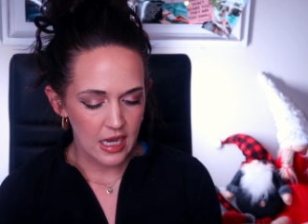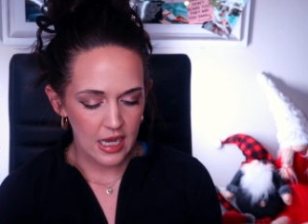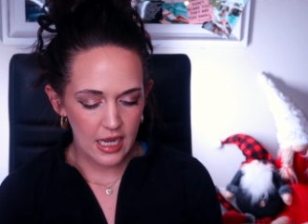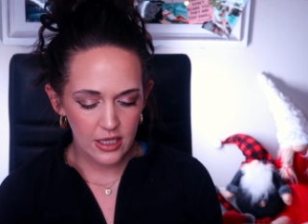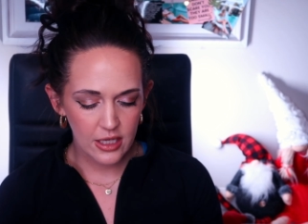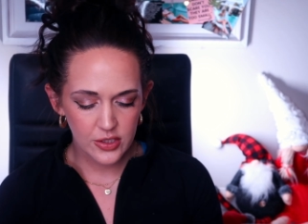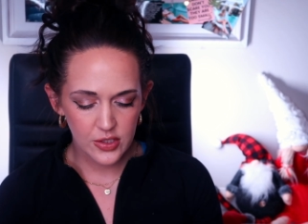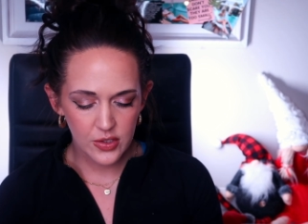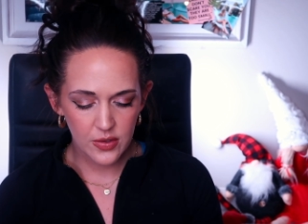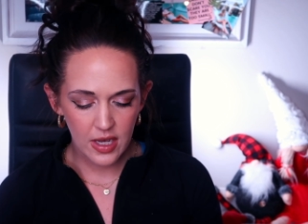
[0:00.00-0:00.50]

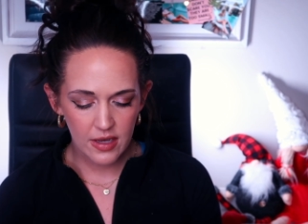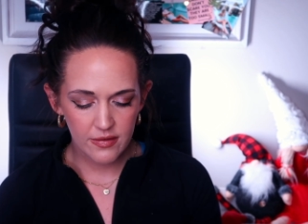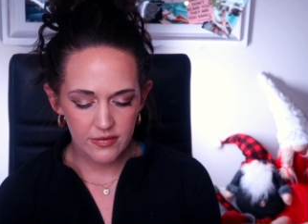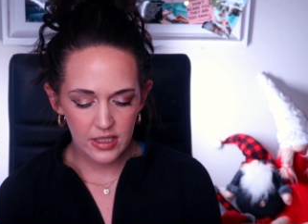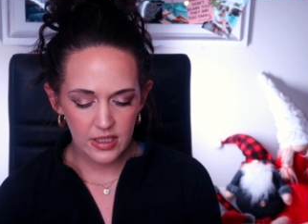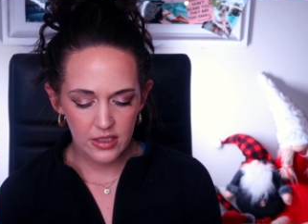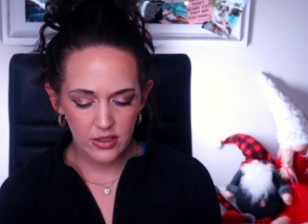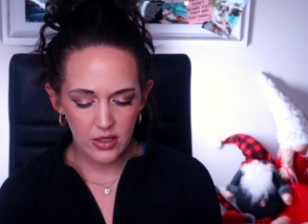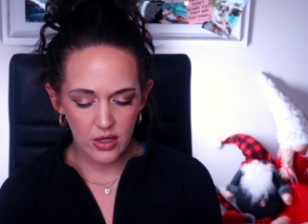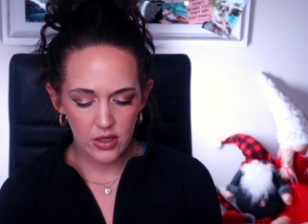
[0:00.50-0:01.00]
I also
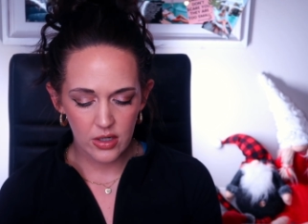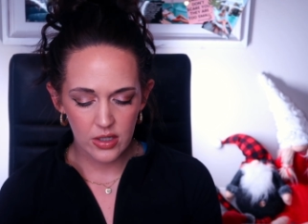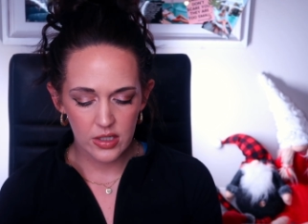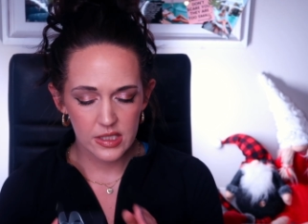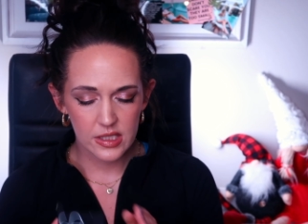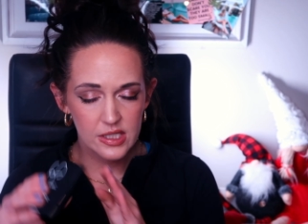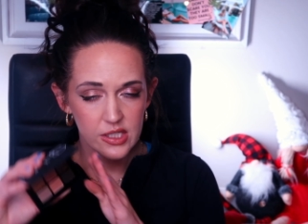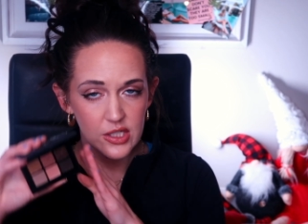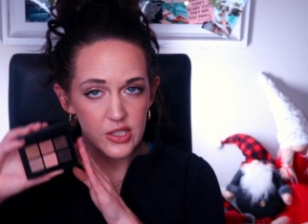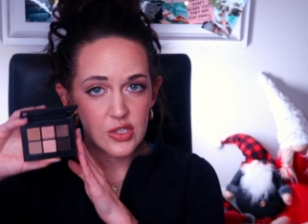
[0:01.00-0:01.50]
have the
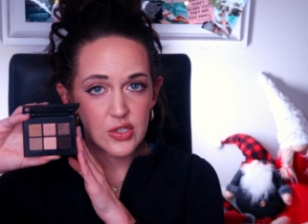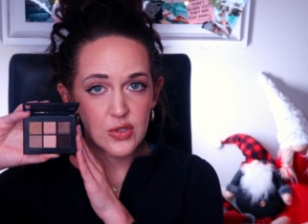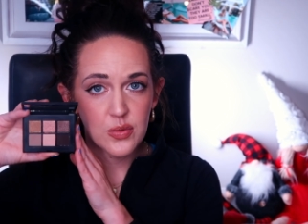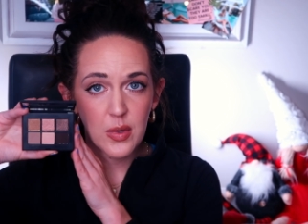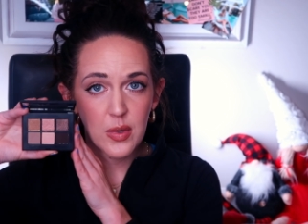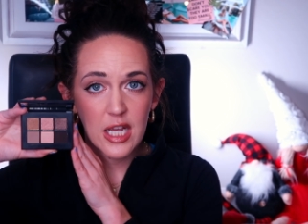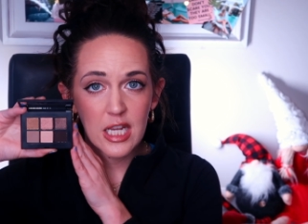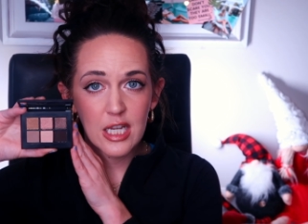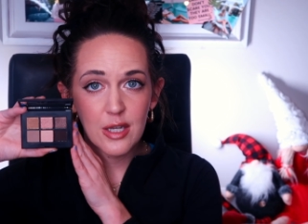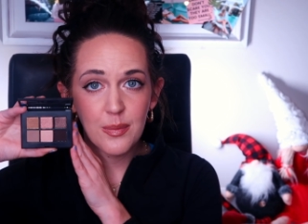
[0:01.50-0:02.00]
NARS
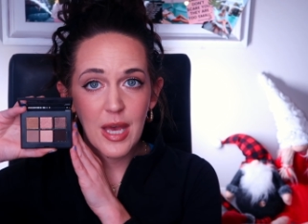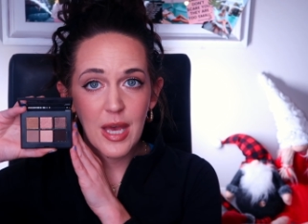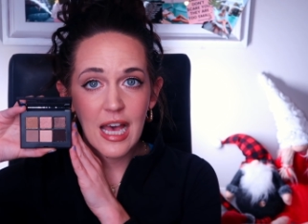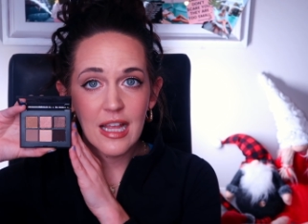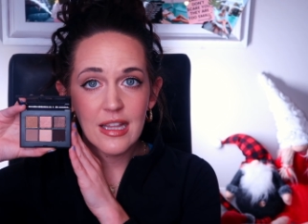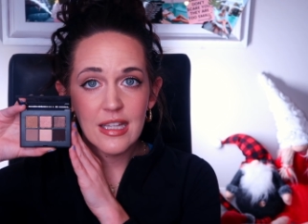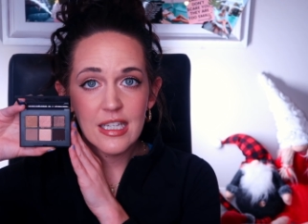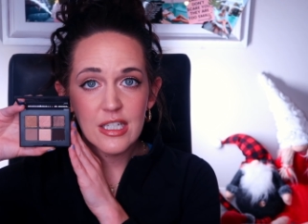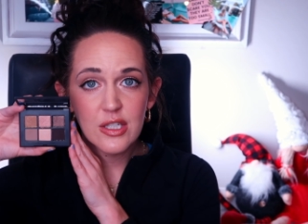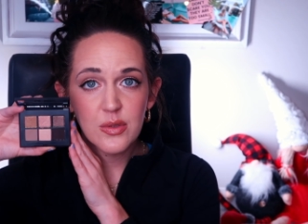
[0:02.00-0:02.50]
Suede
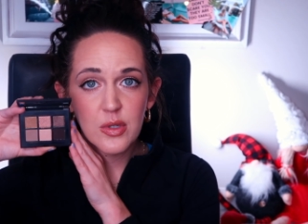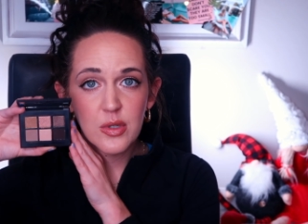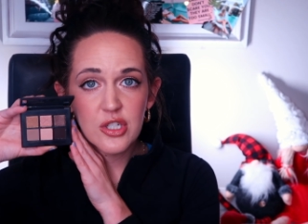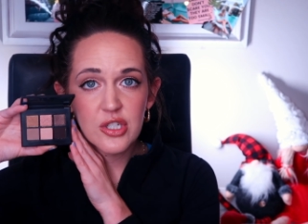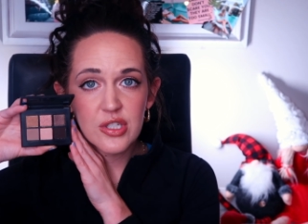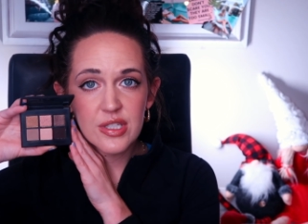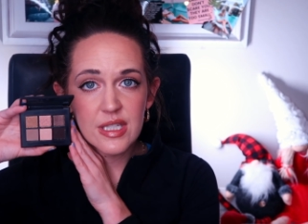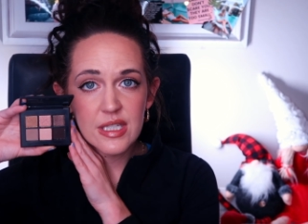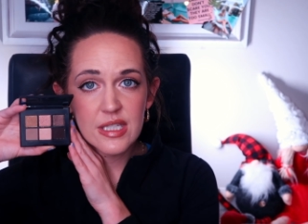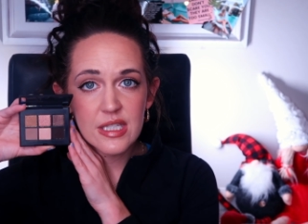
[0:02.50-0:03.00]
palette,
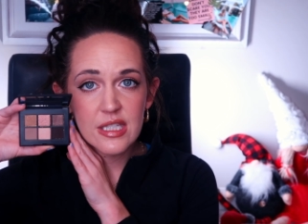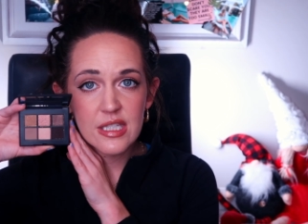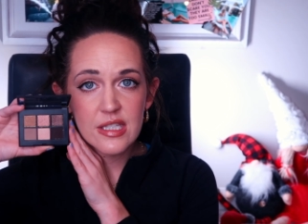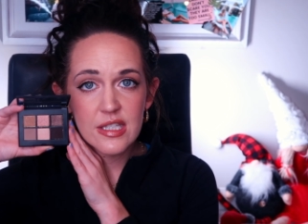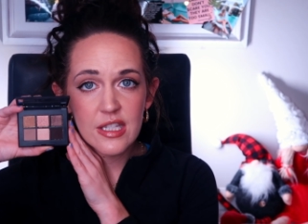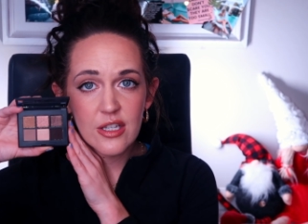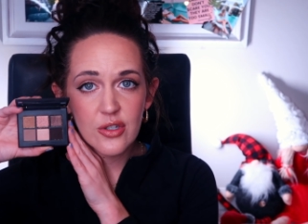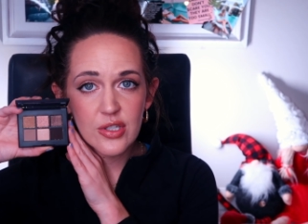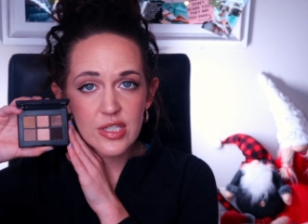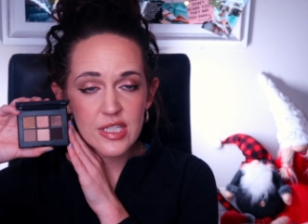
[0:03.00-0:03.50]
which is just
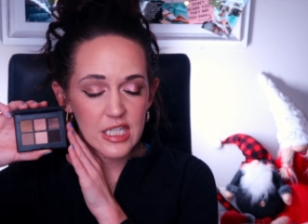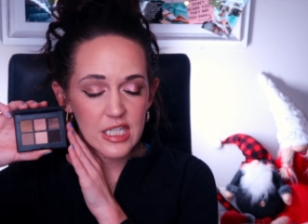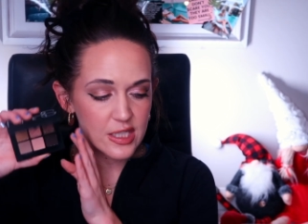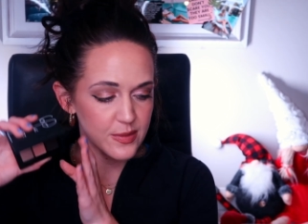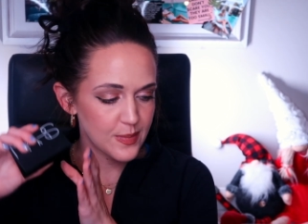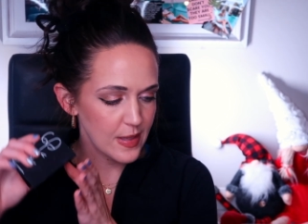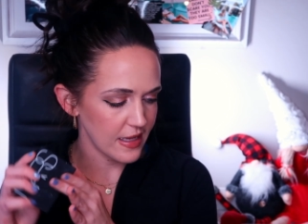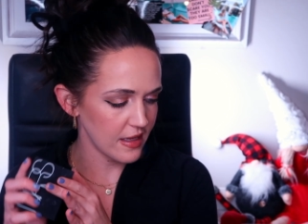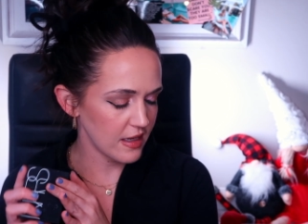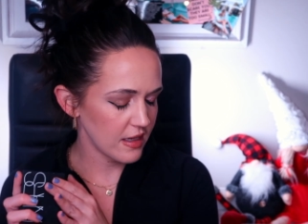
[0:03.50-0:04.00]
this little
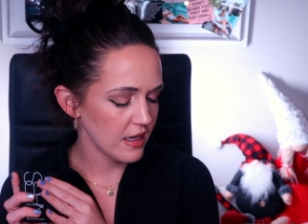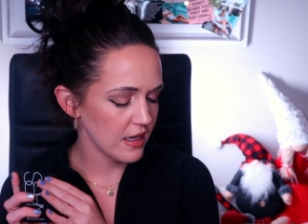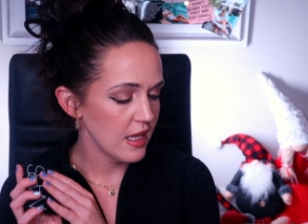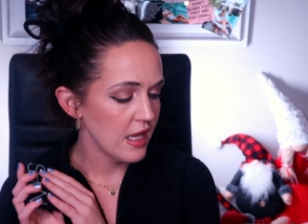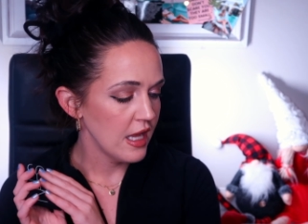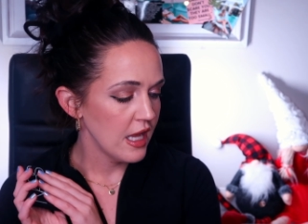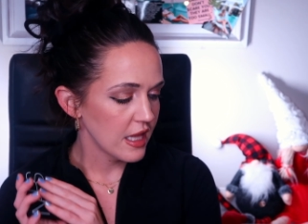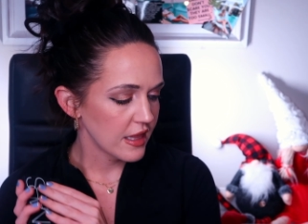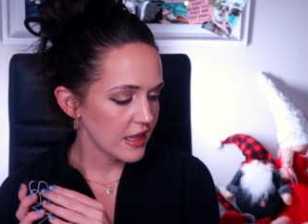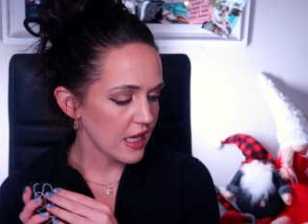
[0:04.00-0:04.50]
six pan
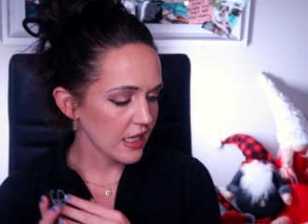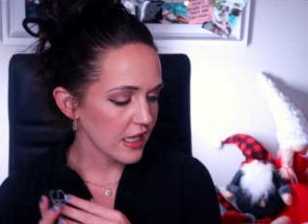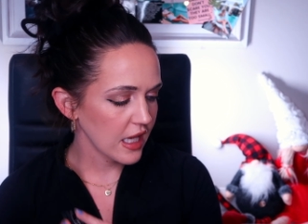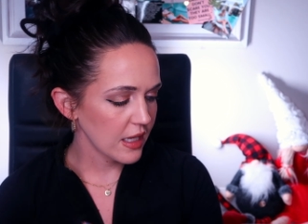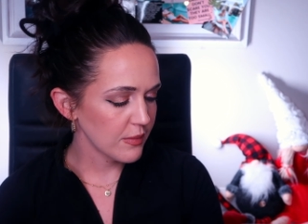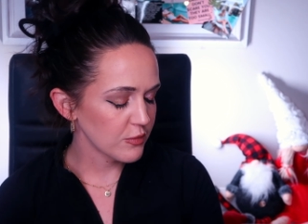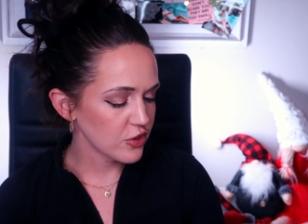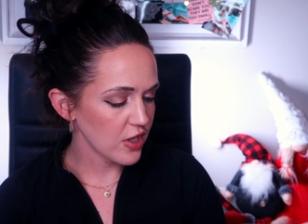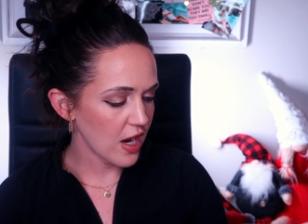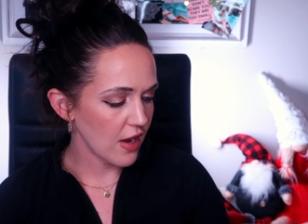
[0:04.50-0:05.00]
that
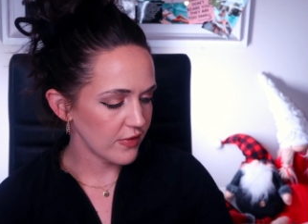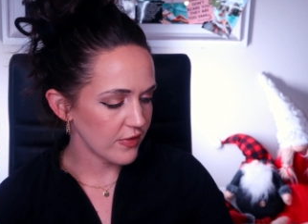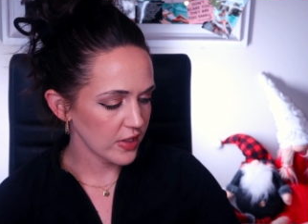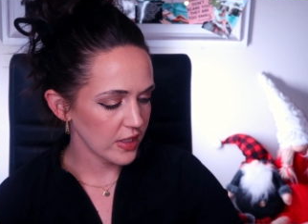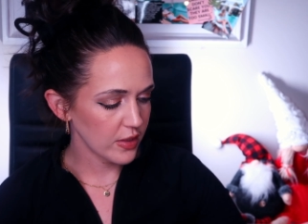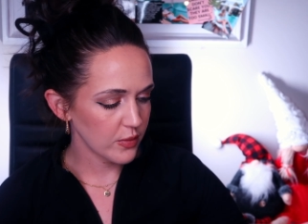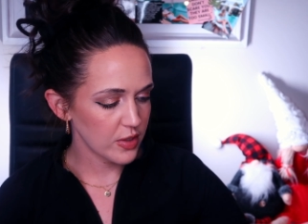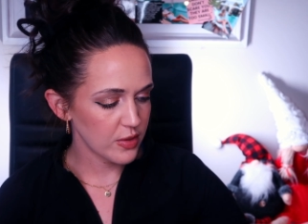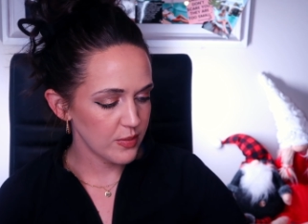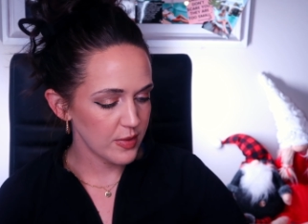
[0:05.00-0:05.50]
came
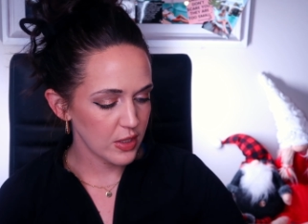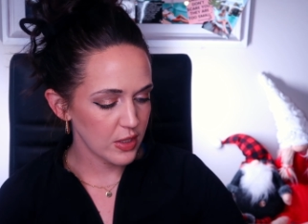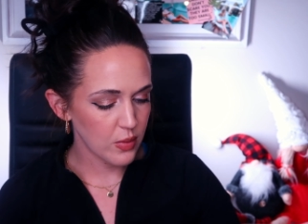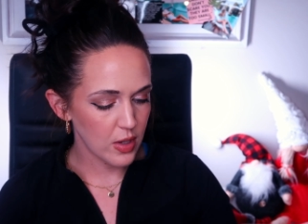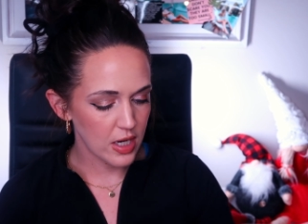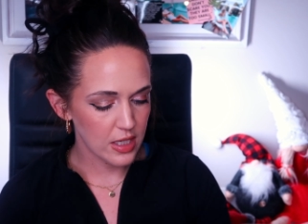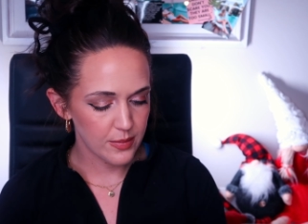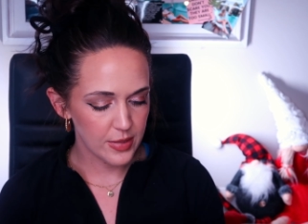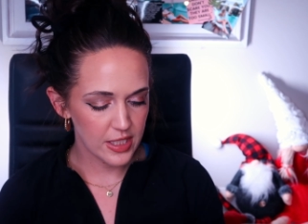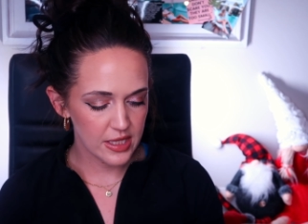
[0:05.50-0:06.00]
traveling with me
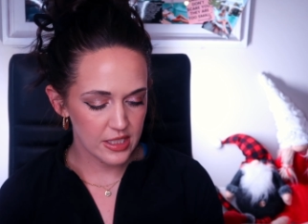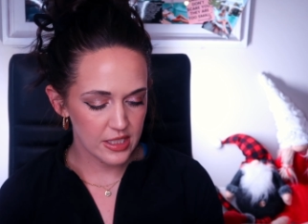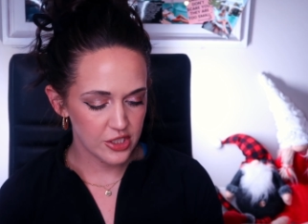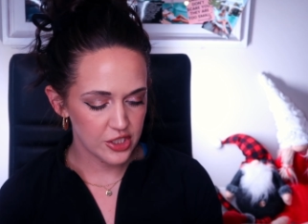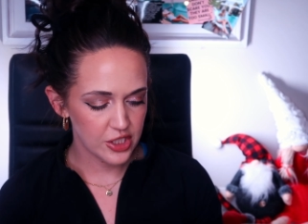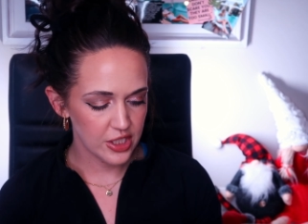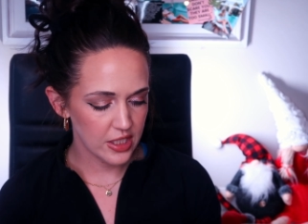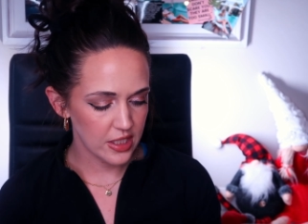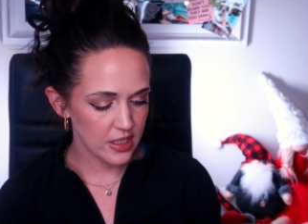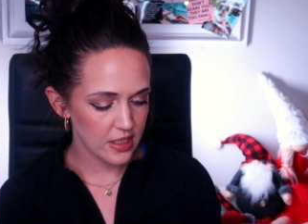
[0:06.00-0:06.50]
quite a bit
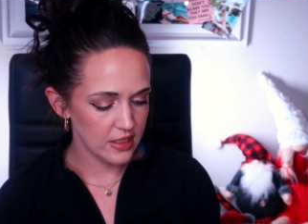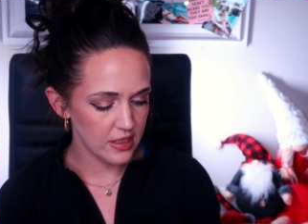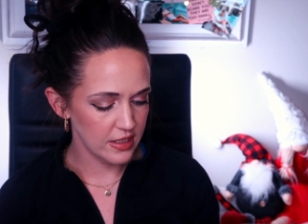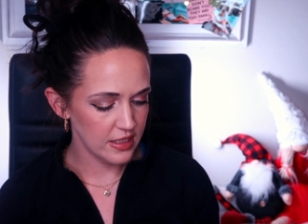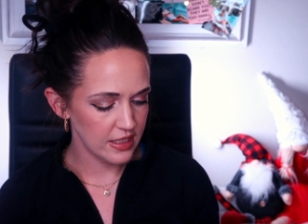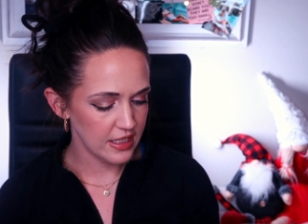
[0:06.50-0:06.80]
this year.